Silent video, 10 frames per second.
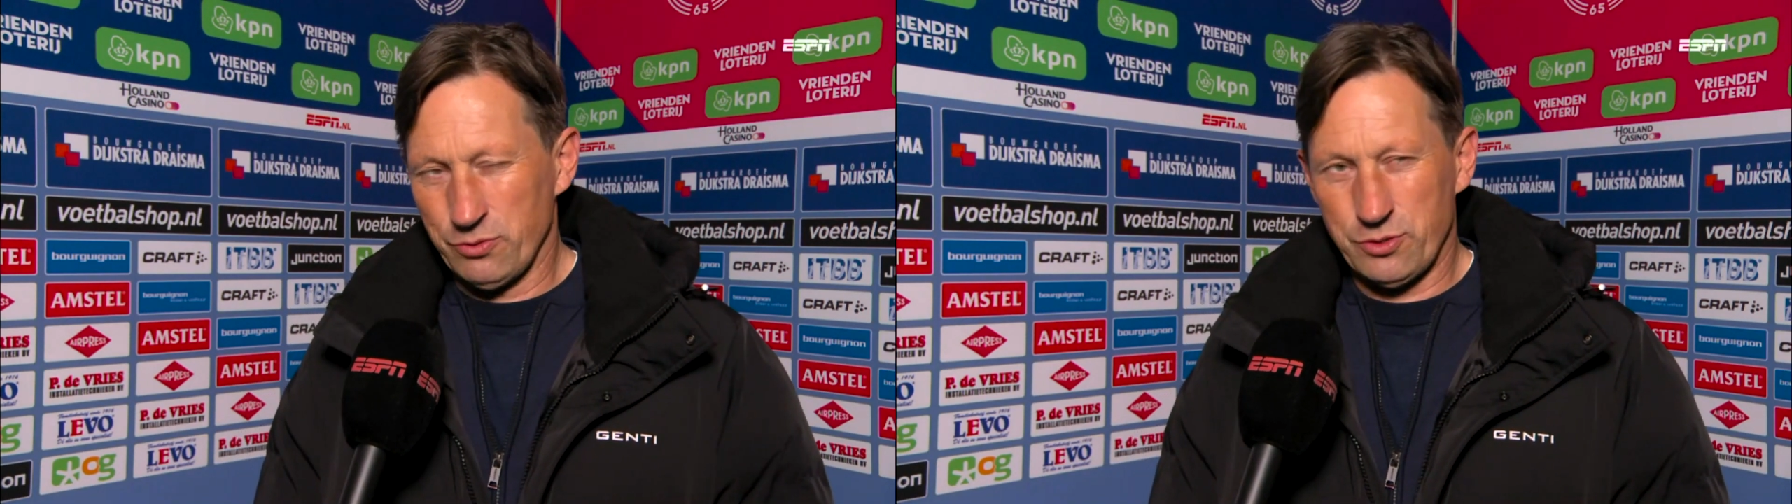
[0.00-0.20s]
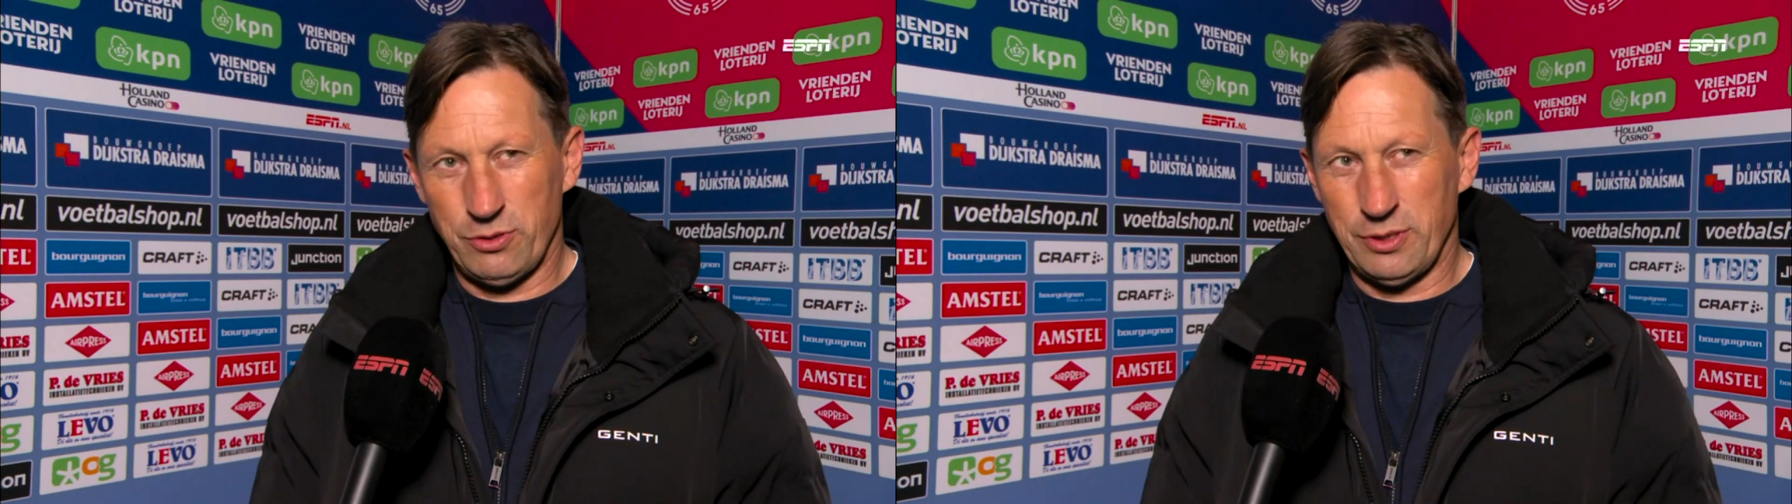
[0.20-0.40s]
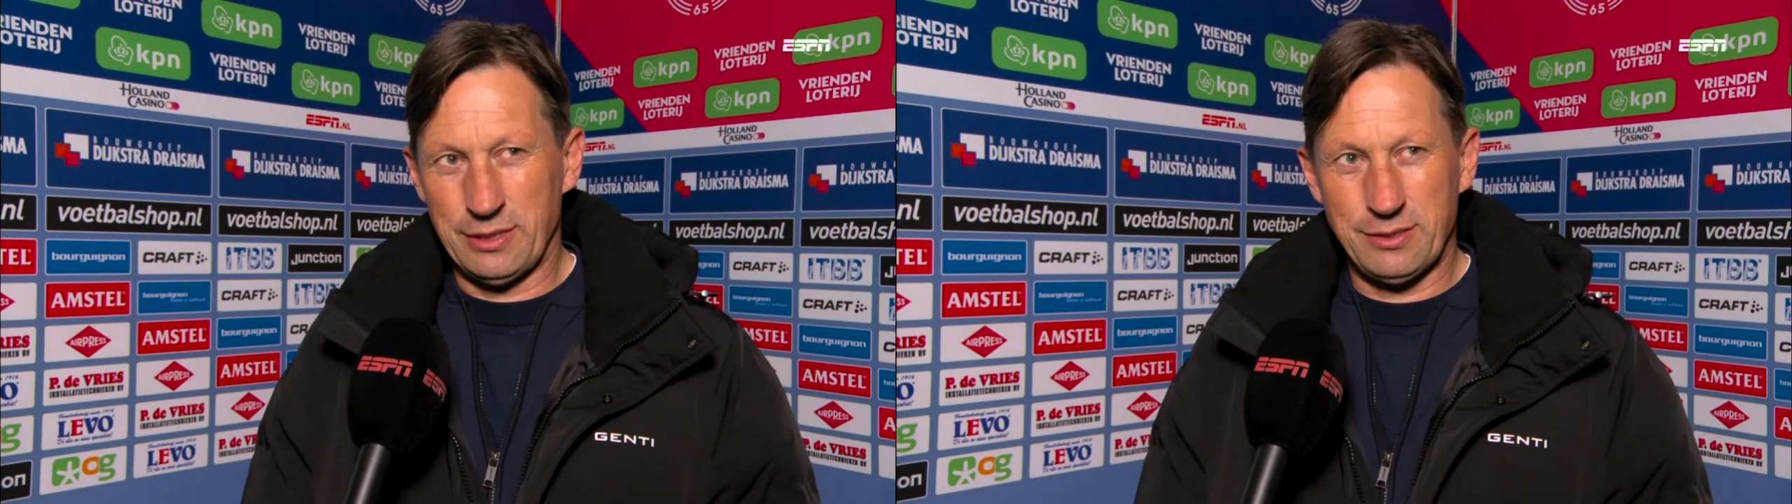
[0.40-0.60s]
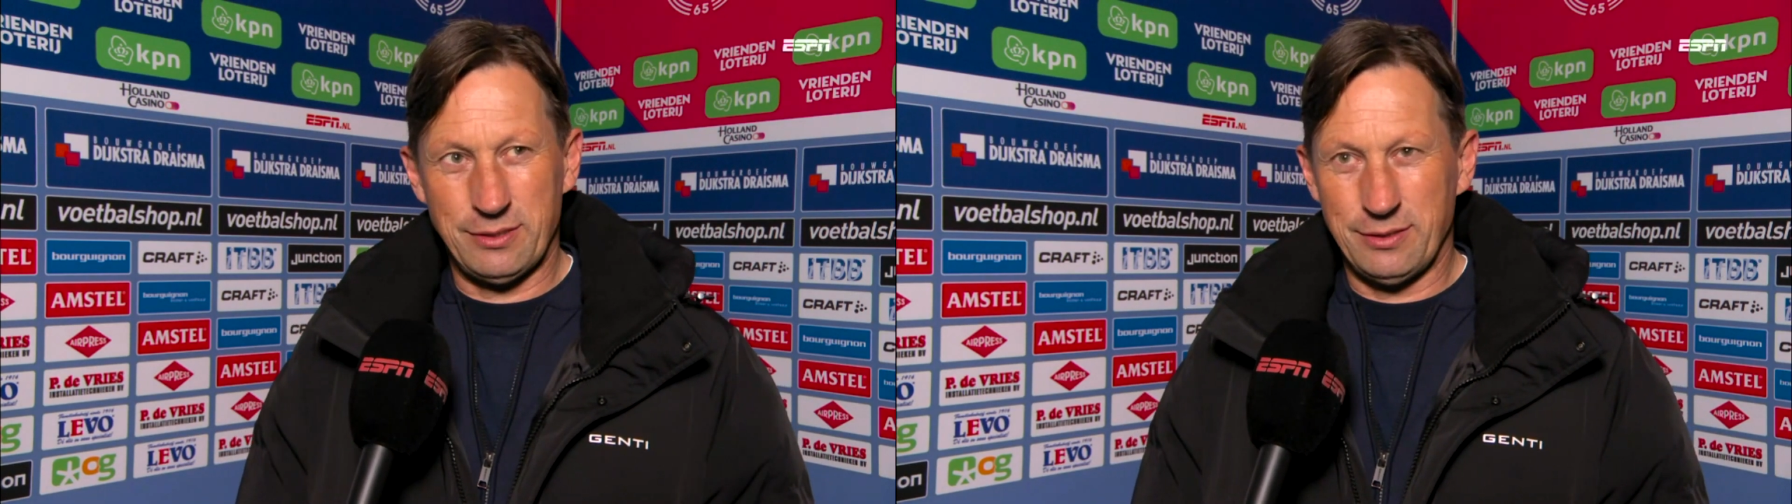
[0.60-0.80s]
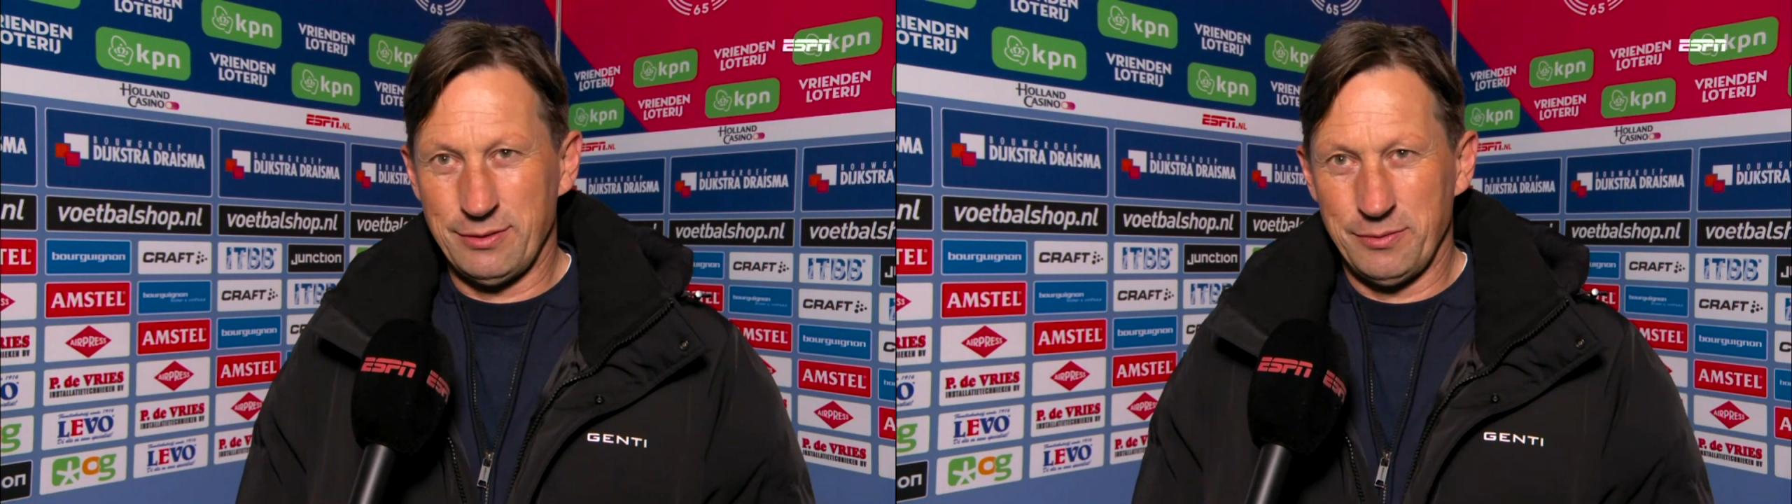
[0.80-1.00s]
you saw that
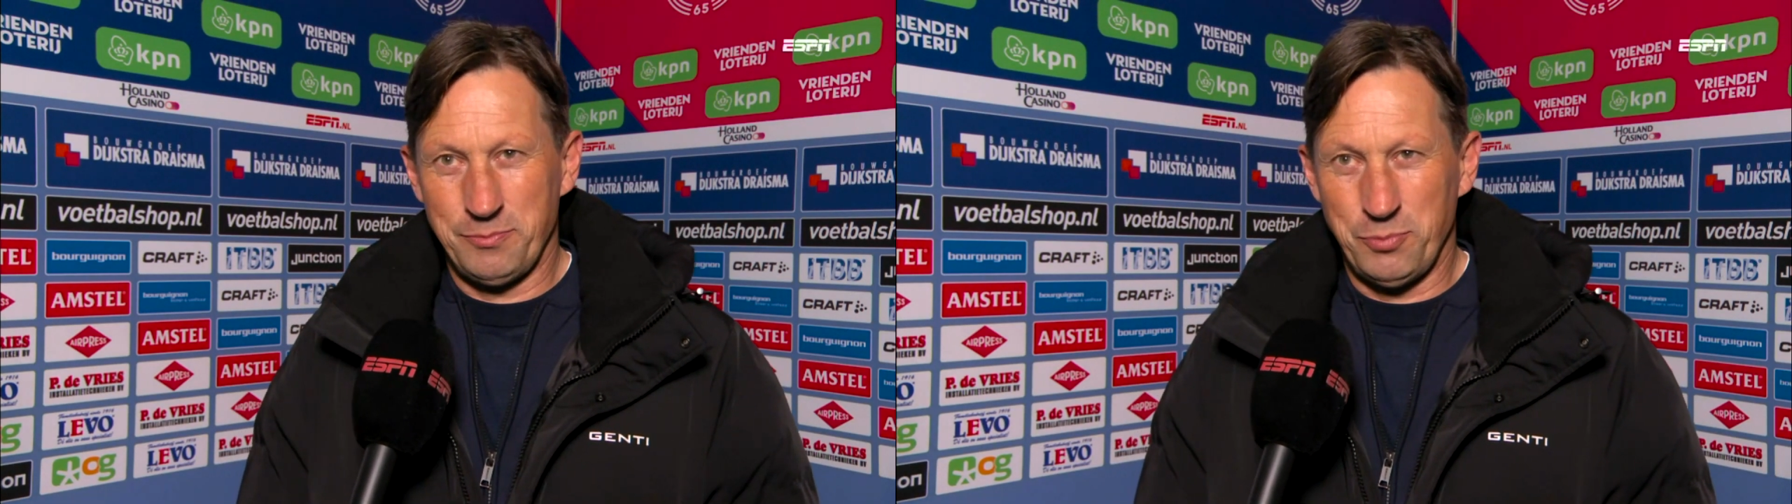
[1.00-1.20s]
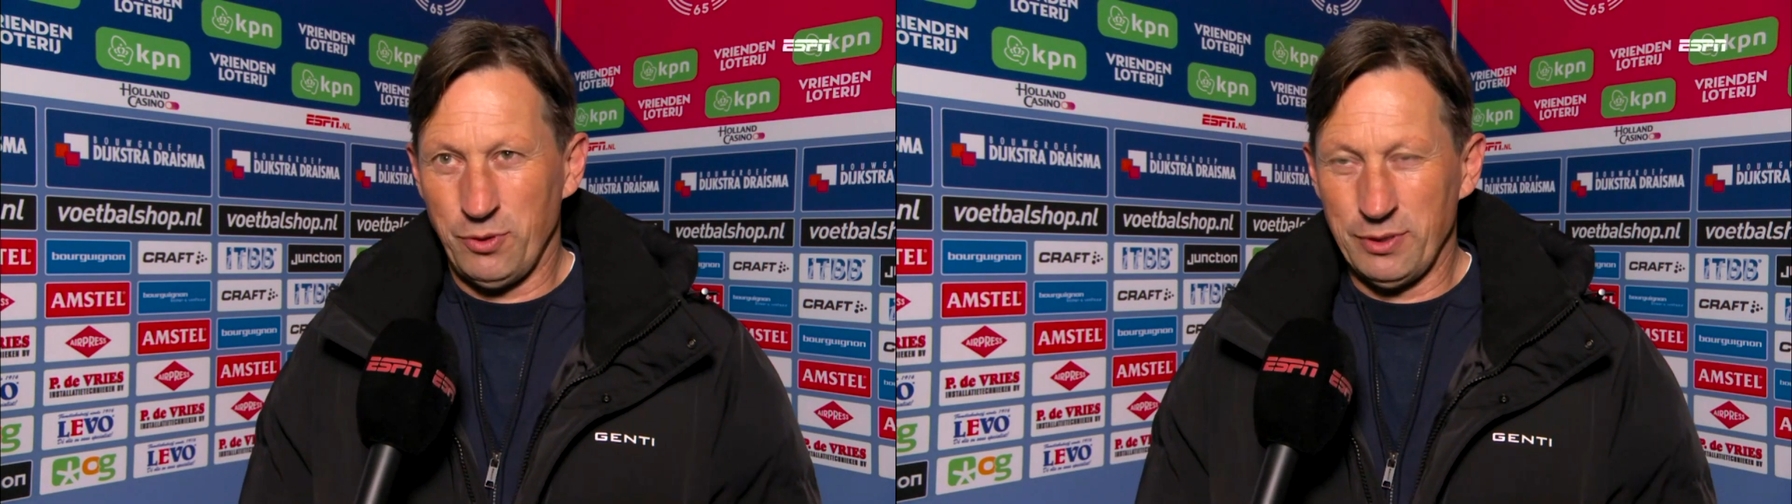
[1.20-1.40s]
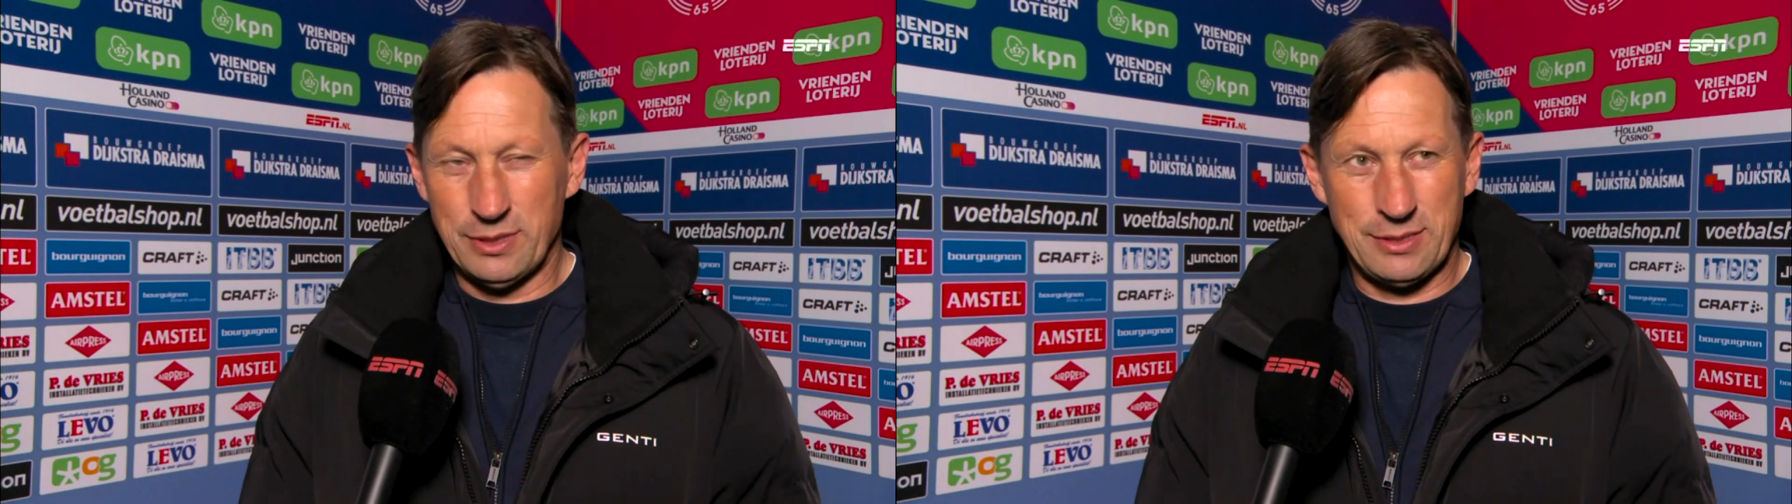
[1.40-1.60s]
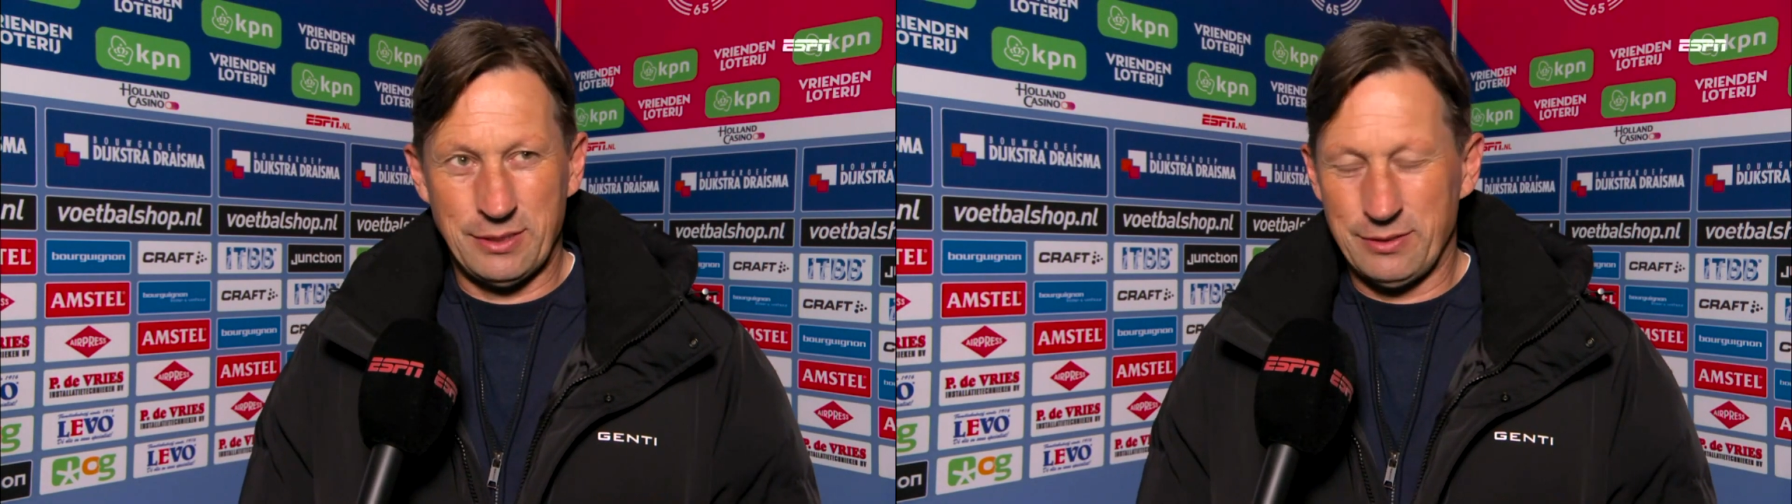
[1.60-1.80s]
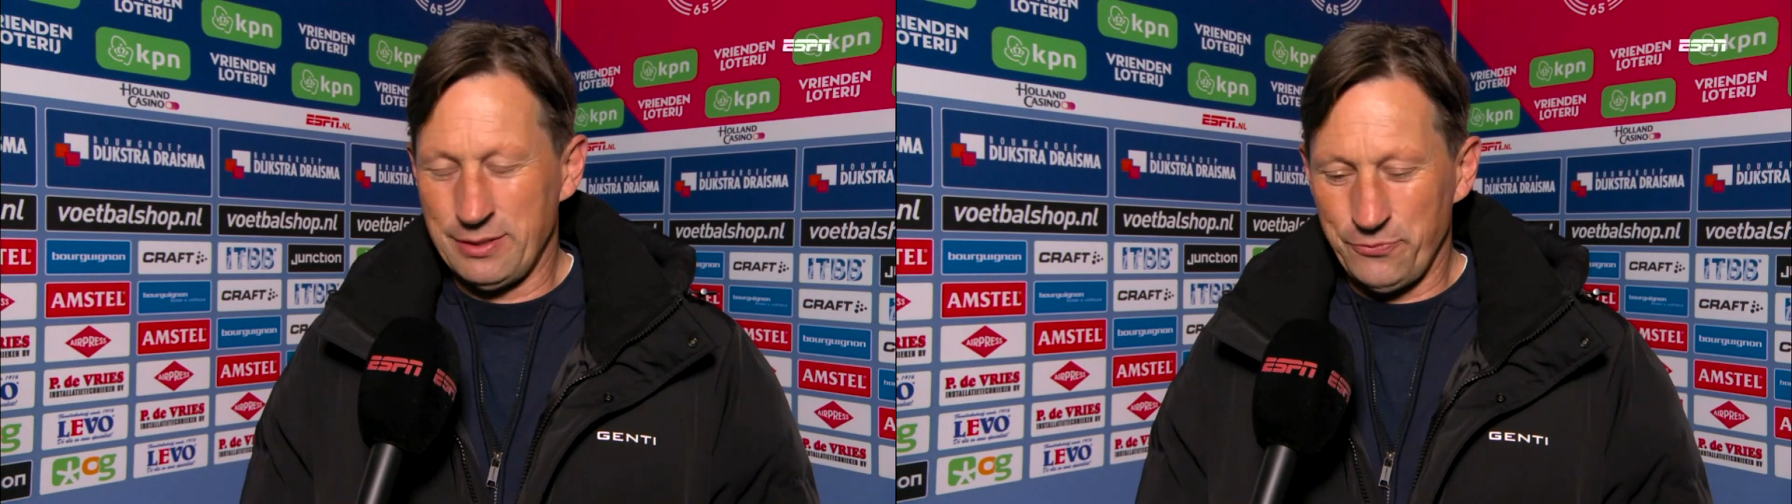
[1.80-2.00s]
the ball
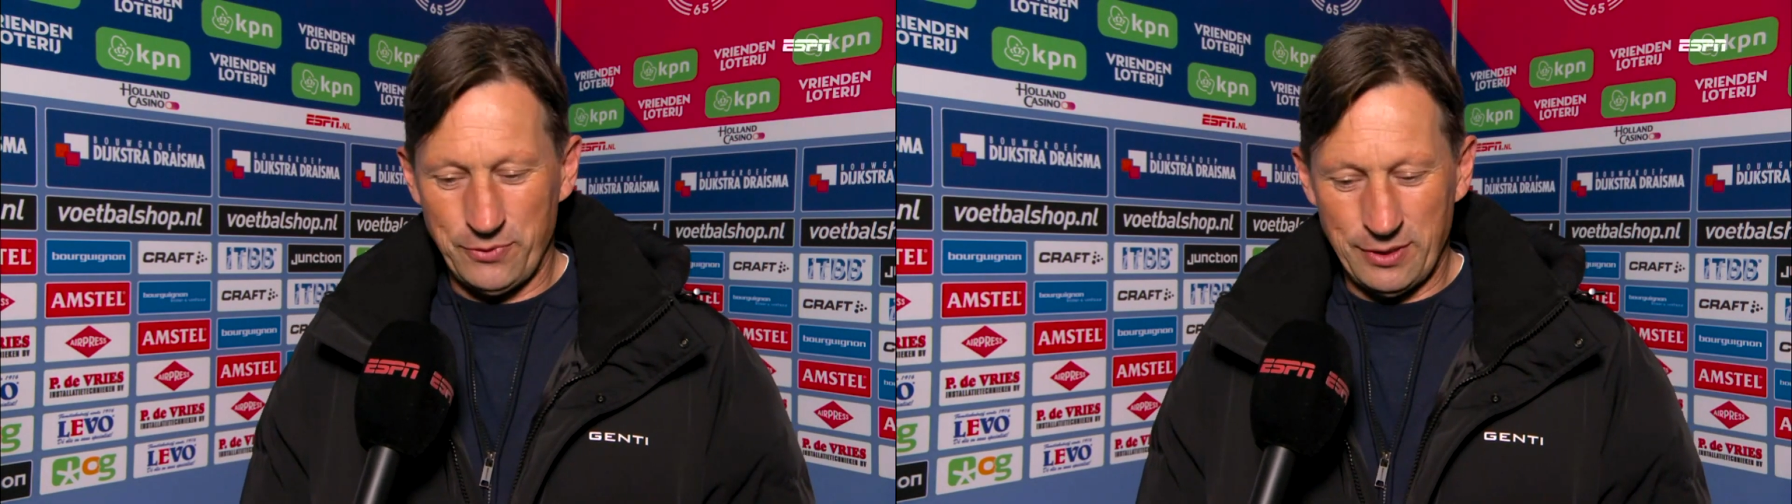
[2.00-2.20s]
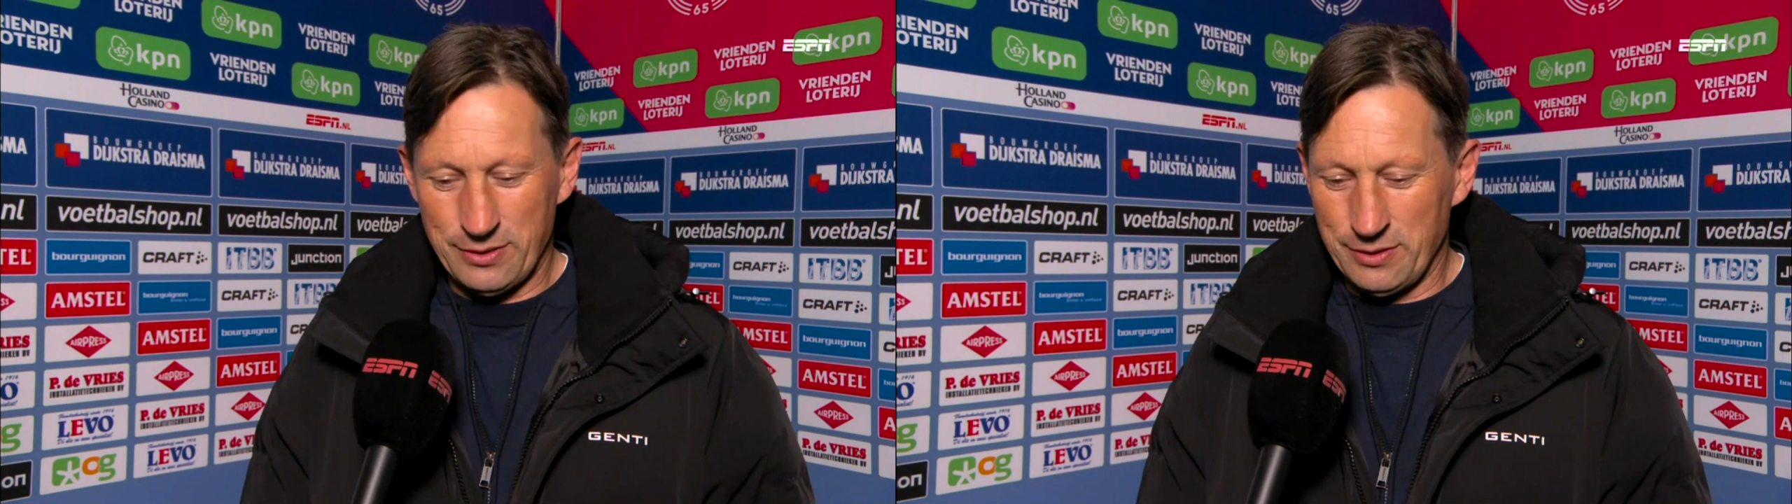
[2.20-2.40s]
is different,